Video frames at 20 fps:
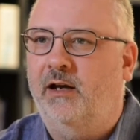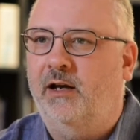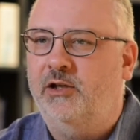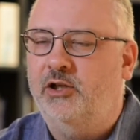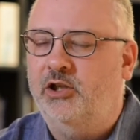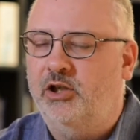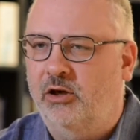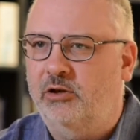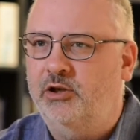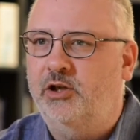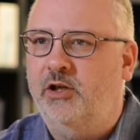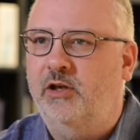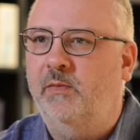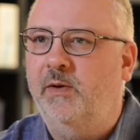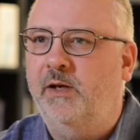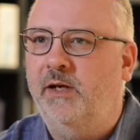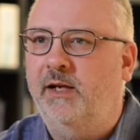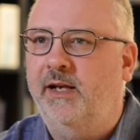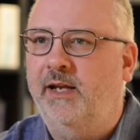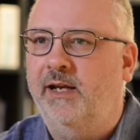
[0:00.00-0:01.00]
church
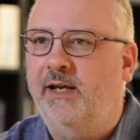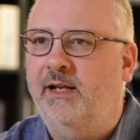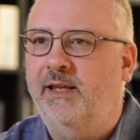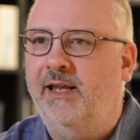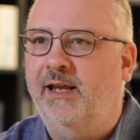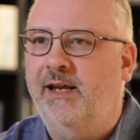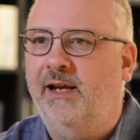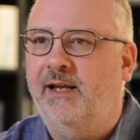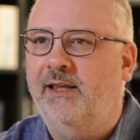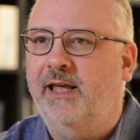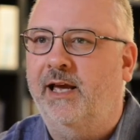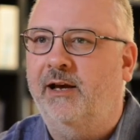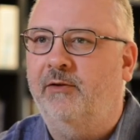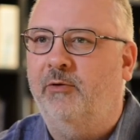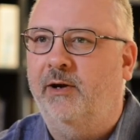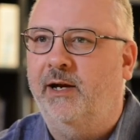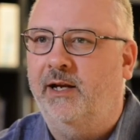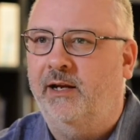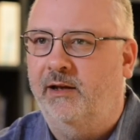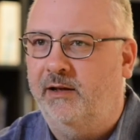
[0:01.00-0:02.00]
community in that
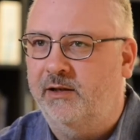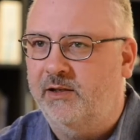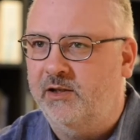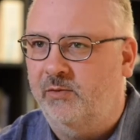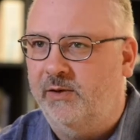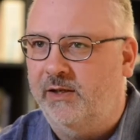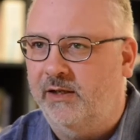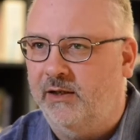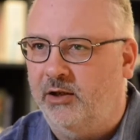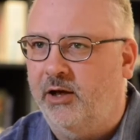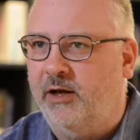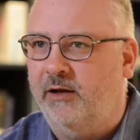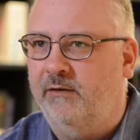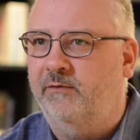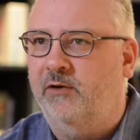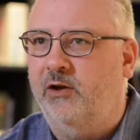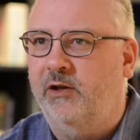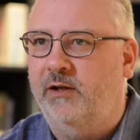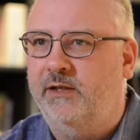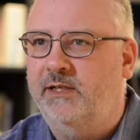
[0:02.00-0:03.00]
way. So we did a lot of
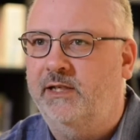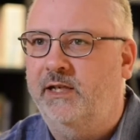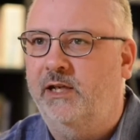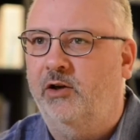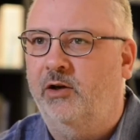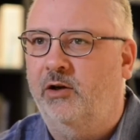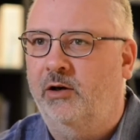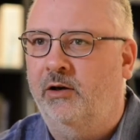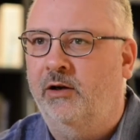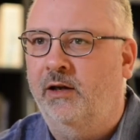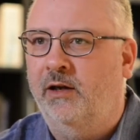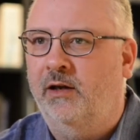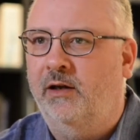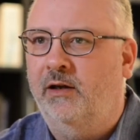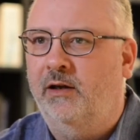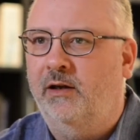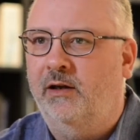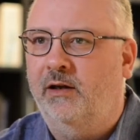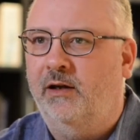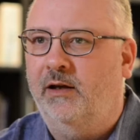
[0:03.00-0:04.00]
volunteer
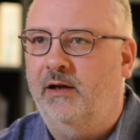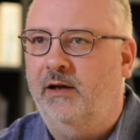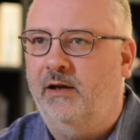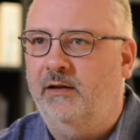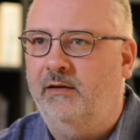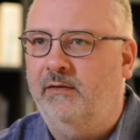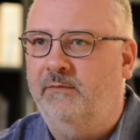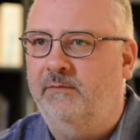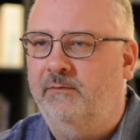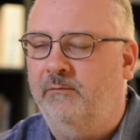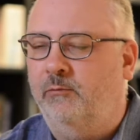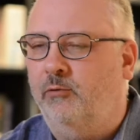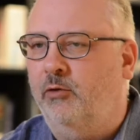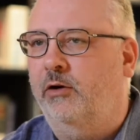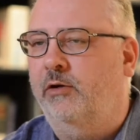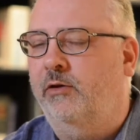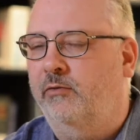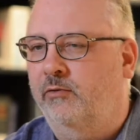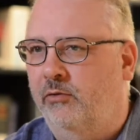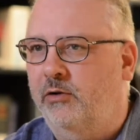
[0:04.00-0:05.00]

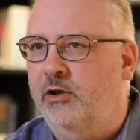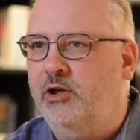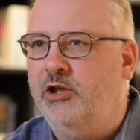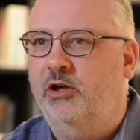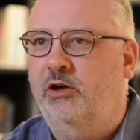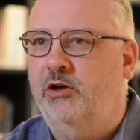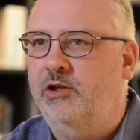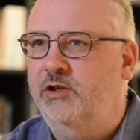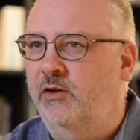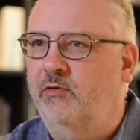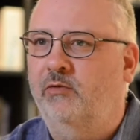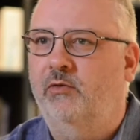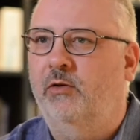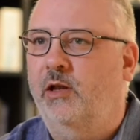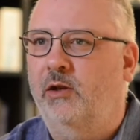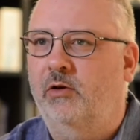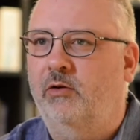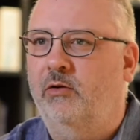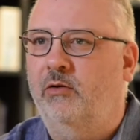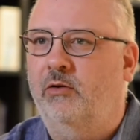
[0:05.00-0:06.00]
work through the church and through
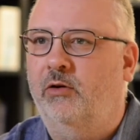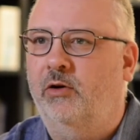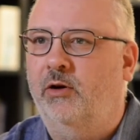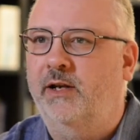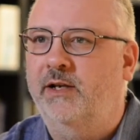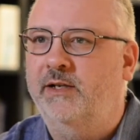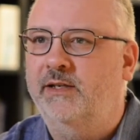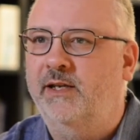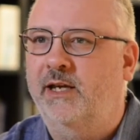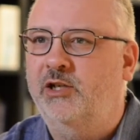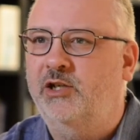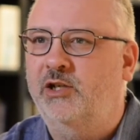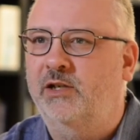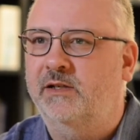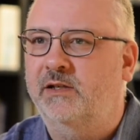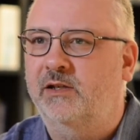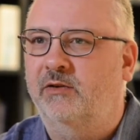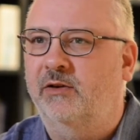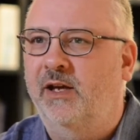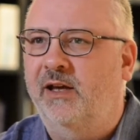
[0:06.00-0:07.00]
other
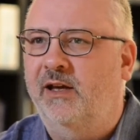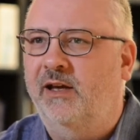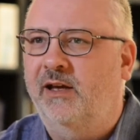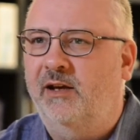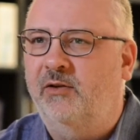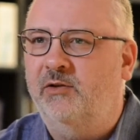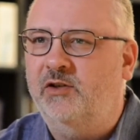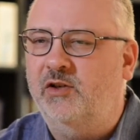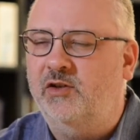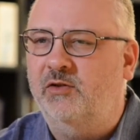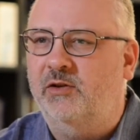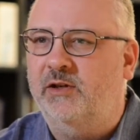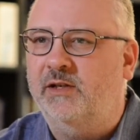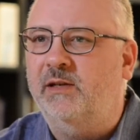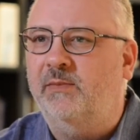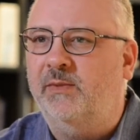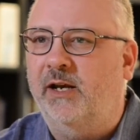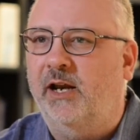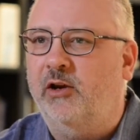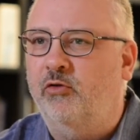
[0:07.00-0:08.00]
organizations. So it was just sort of
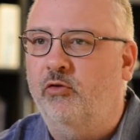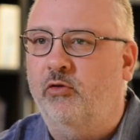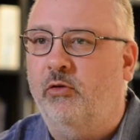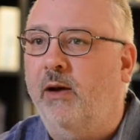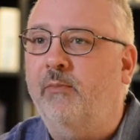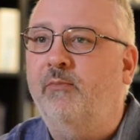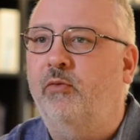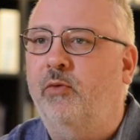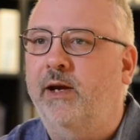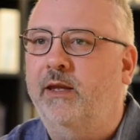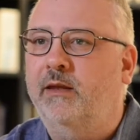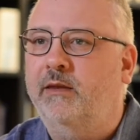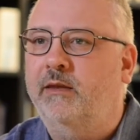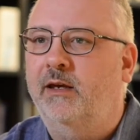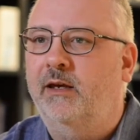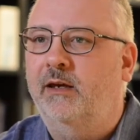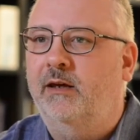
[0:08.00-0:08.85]
something I grew up with,